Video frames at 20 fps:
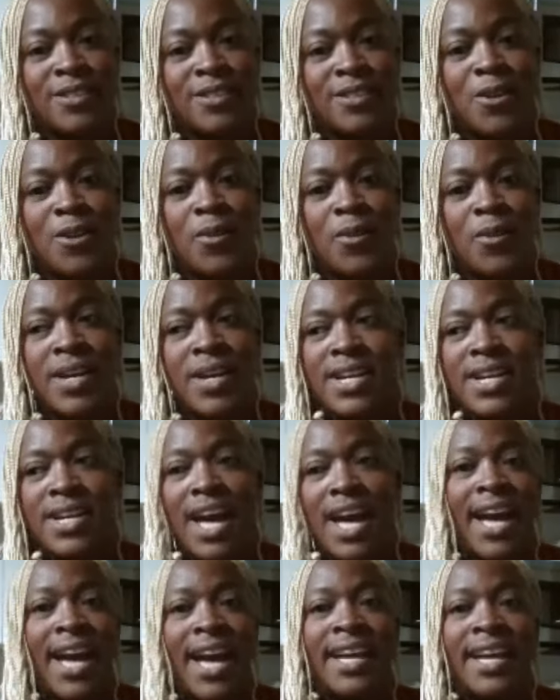So
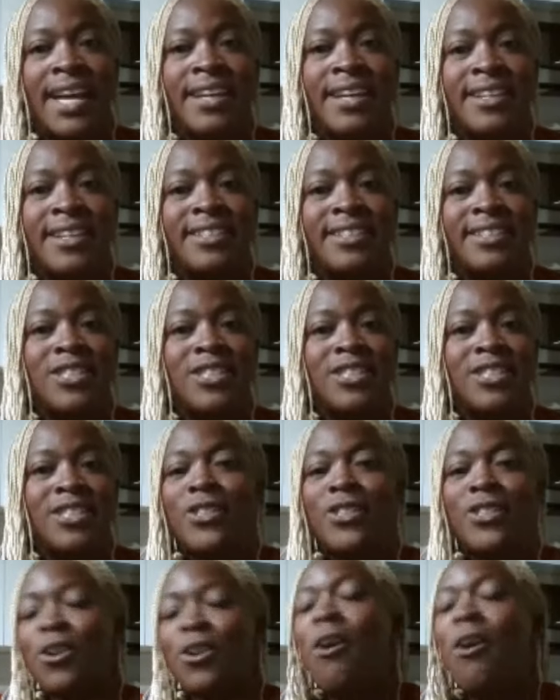I
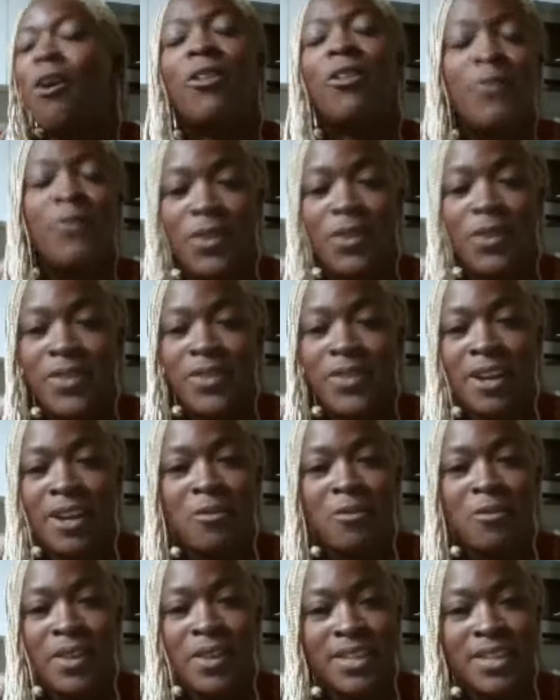challenge all of you that
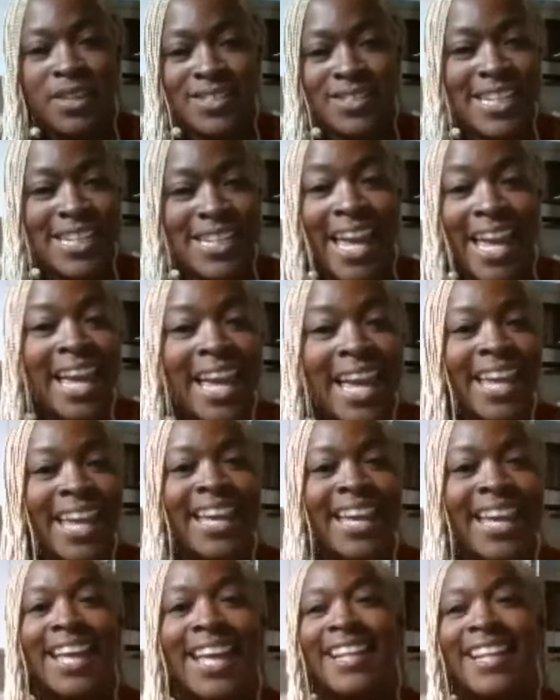are with us
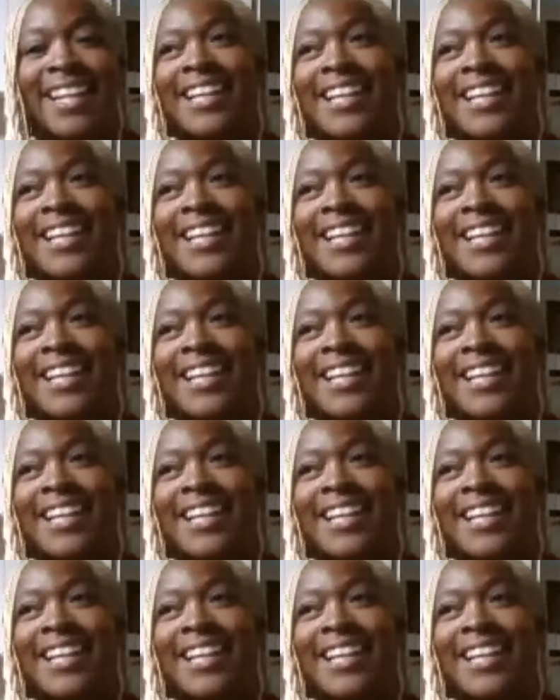today and